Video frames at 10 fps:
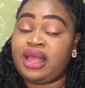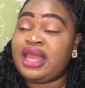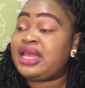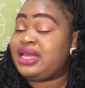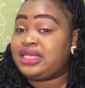
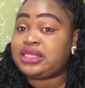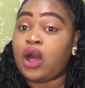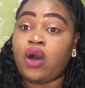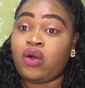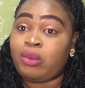He is the
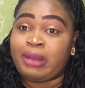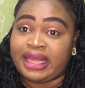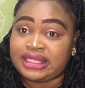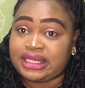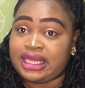
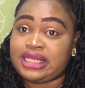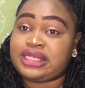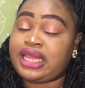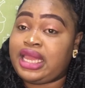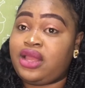Almighty. He's the
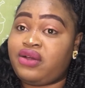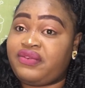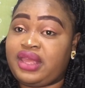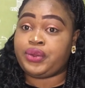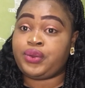King of
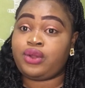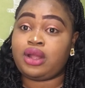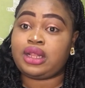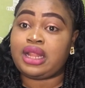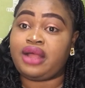Kings. God
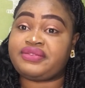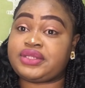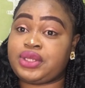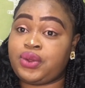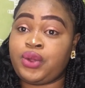loves
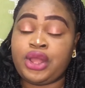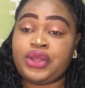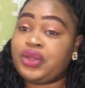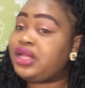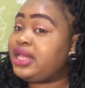you. You
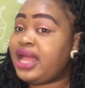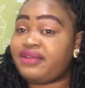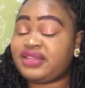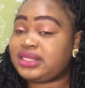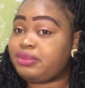didn't have
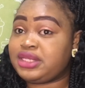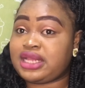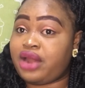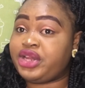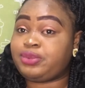this
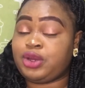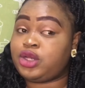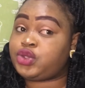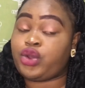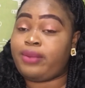miscarriage because
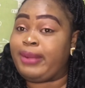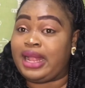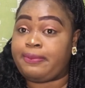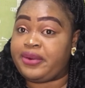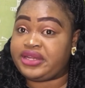you're a bad
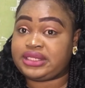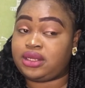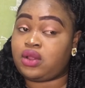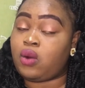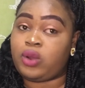person or
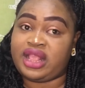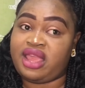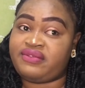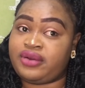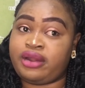
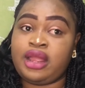whatever.